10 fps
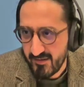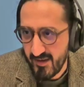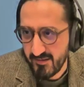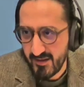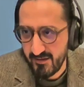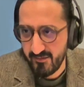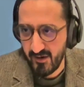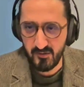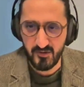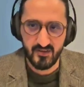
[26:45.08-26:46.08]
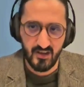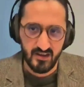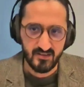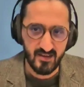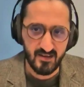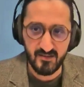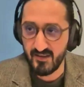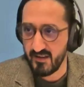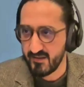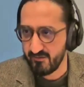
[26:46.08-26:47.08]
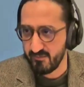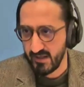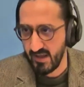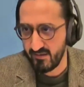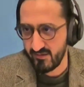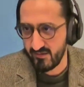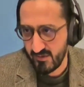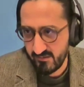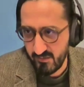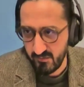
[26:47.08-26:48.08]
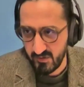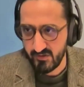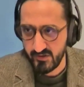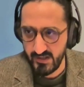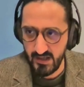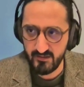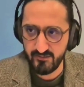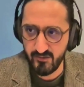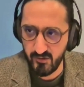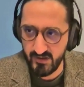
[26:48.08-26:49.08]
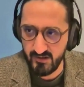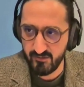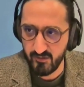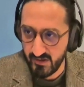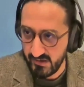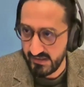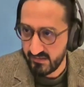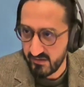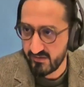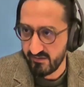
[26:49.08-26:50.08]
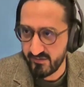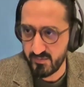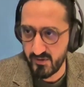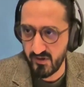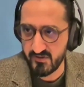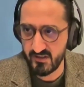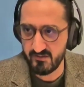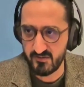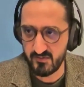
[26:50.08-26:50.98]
an incentive, I would say. It's an incentive mechanism that we would create for the leaders of the project,